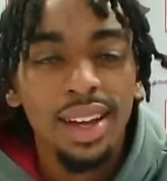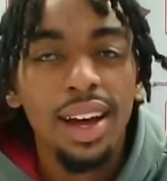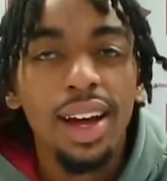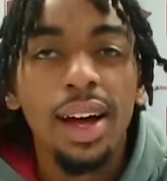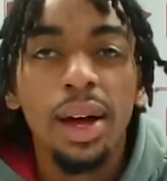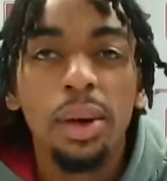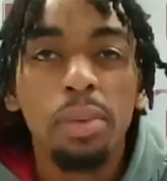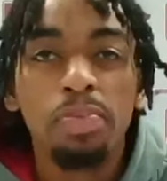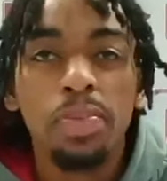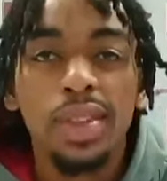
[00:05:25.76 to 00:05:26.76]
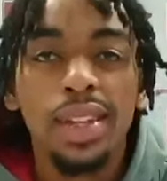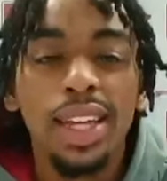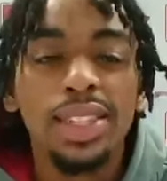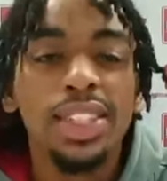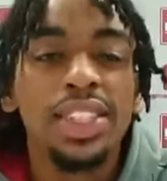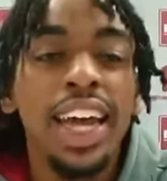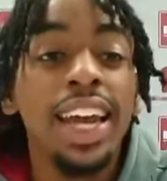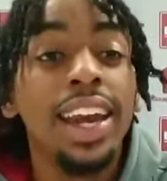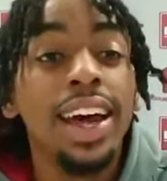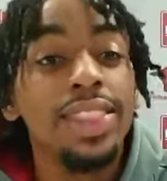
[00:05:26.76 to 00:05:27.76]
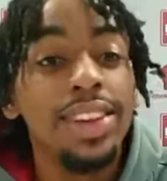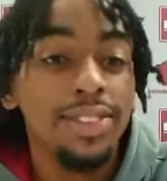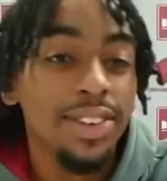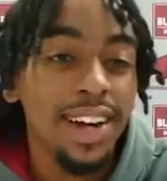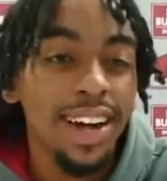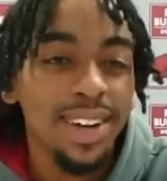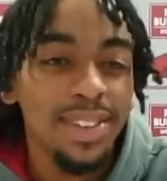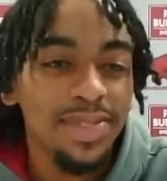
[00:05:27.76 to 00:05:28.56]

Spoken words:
Let's just say nothing for now.